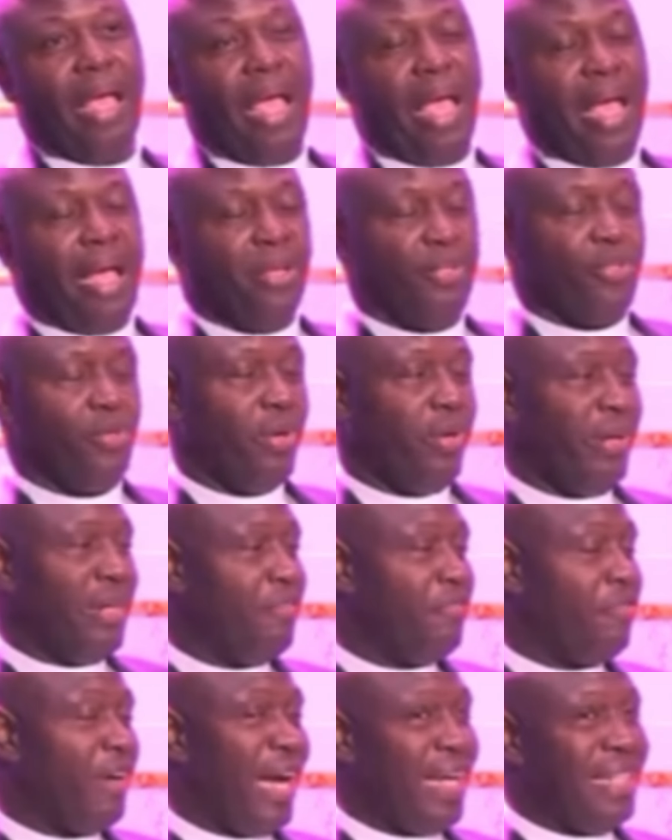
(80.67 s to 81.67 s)
and you're
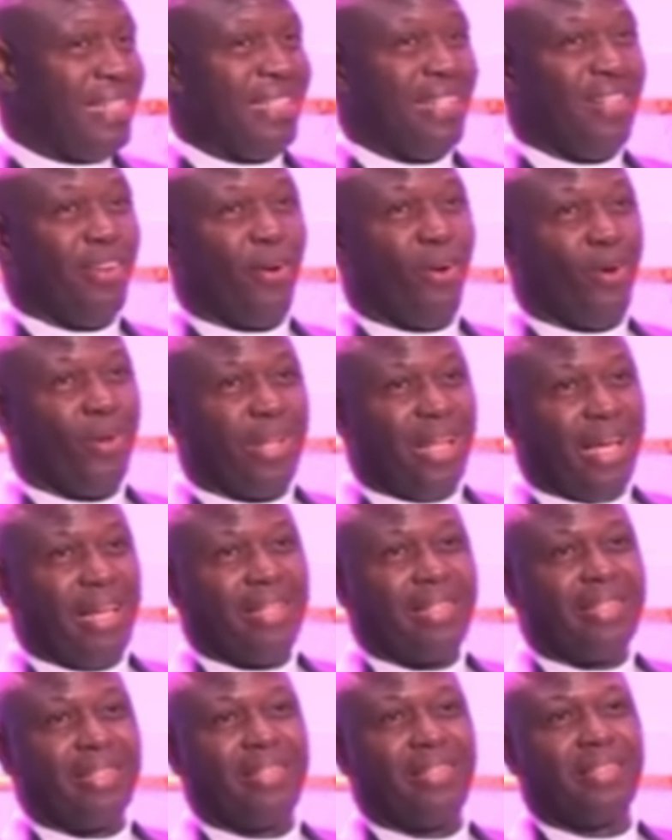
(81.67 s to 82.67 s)
inviting
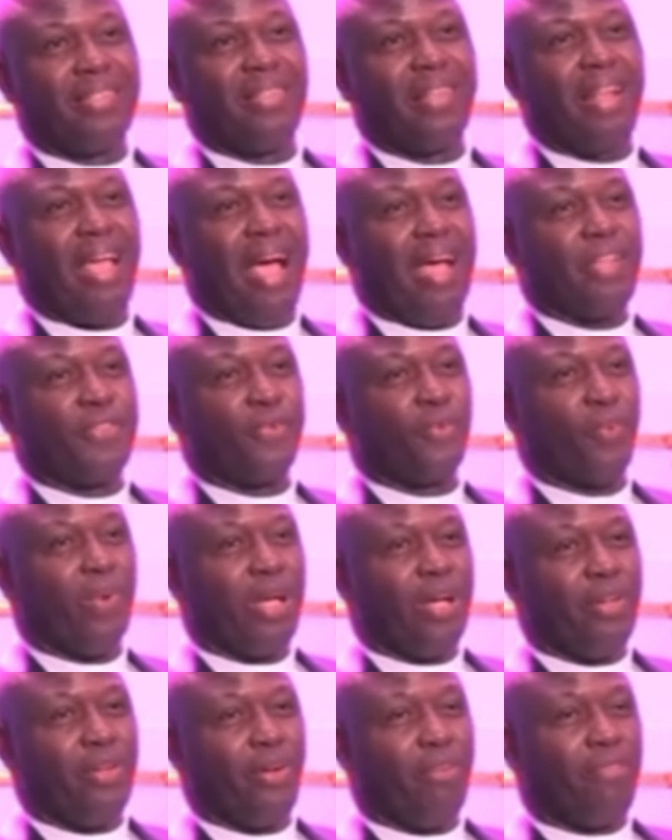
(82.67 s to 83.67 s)
others as
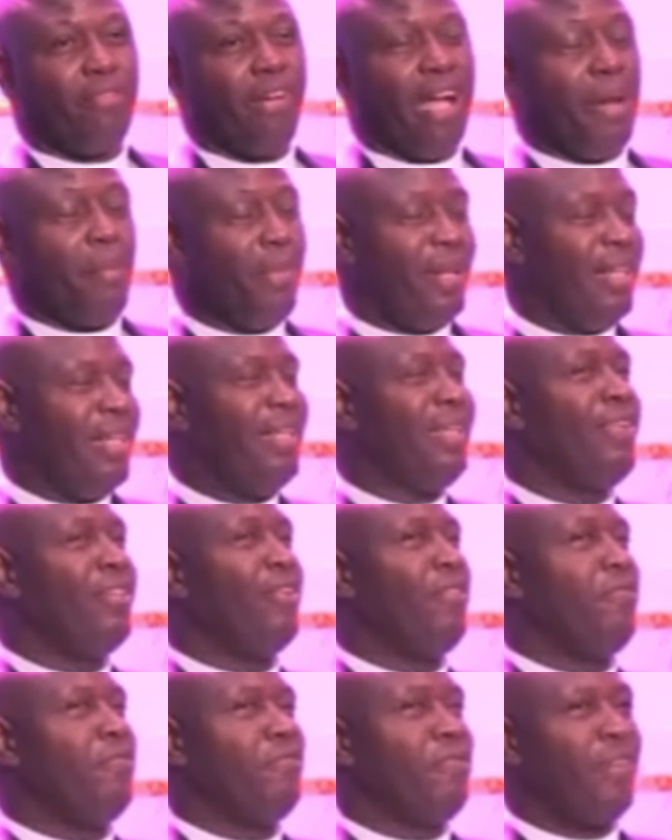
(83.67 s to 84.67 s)
well, your family,
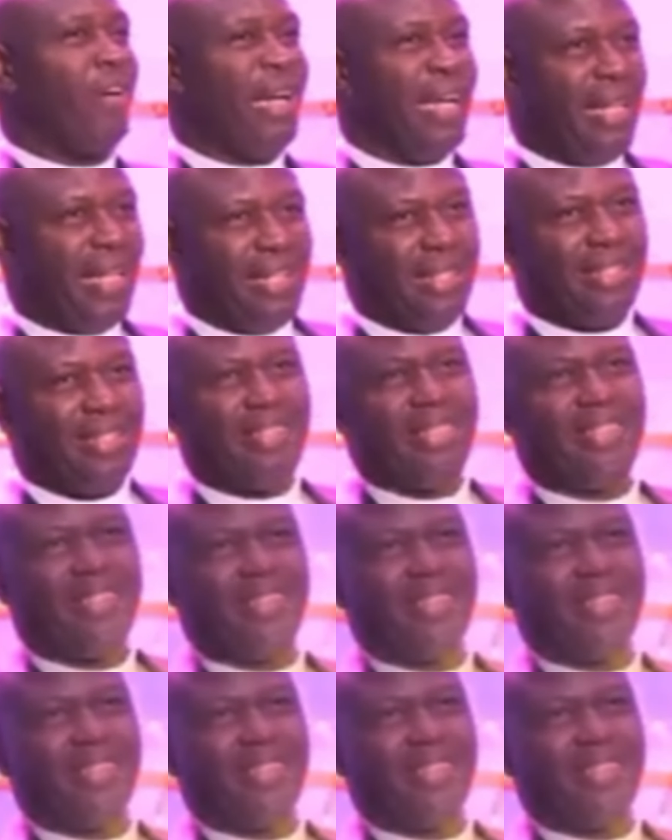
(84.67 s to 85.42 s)
your friends,